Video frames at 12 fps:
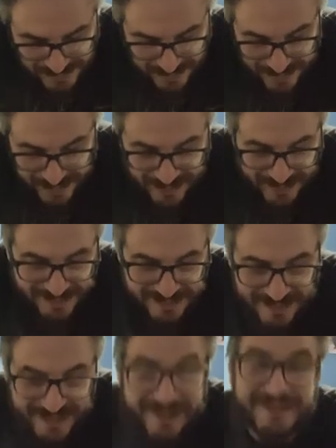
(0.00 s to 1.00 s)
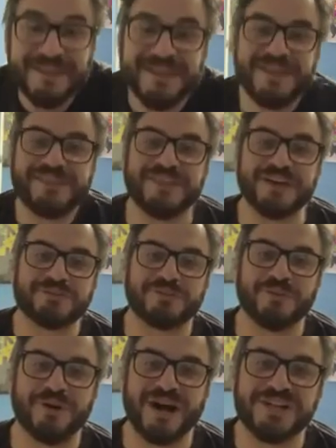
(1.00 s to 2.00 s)
And thanks
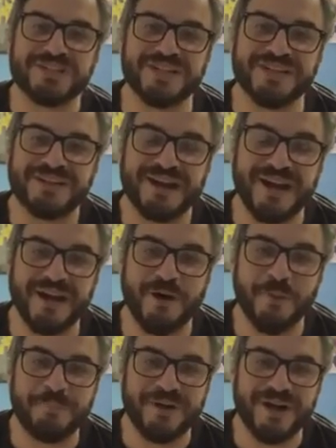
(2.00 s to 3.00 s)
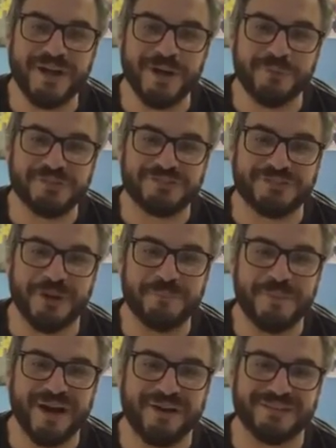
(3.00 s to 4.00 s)
for watching. I hope it was
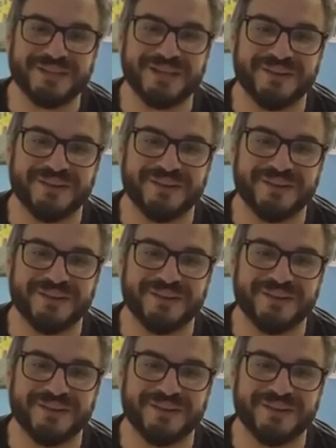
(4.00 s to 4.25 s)
some mildly